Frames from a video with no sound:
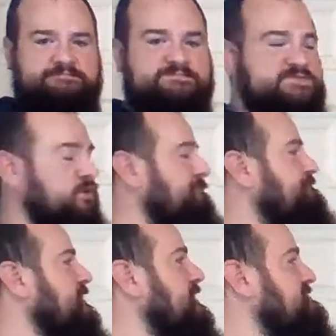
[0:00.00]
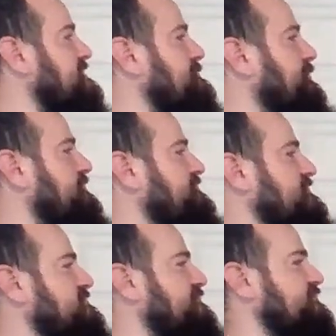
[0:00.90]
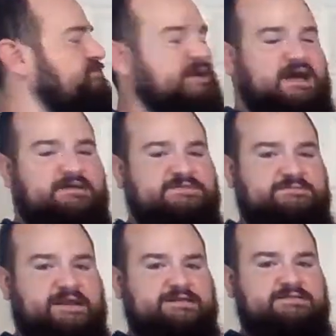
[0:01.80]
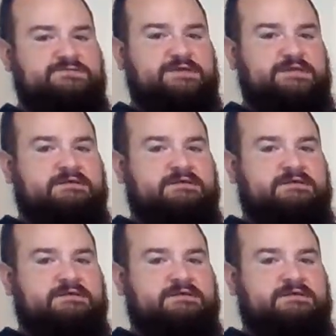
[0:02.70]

So inside the parentheses, the first thing we have is minus 3.